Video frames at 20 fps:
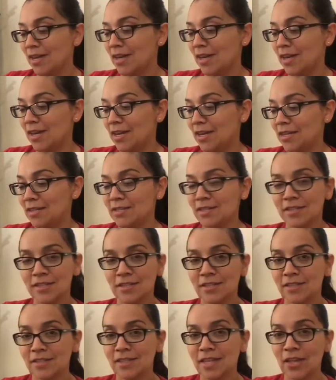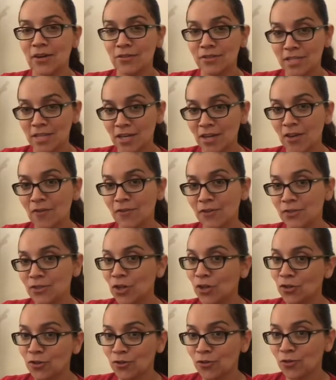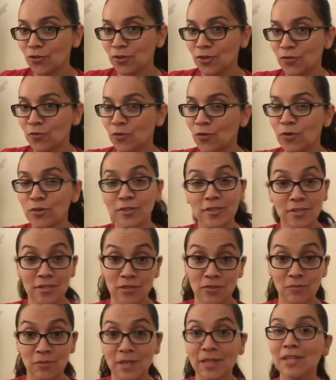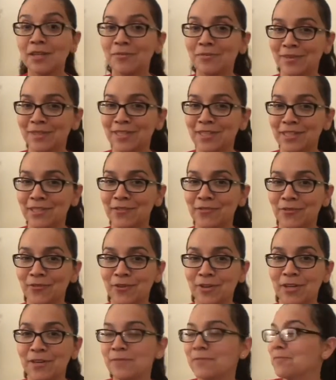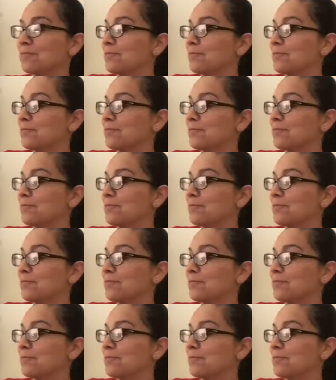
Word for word: and that'll take off $1.34. So this will be completely free.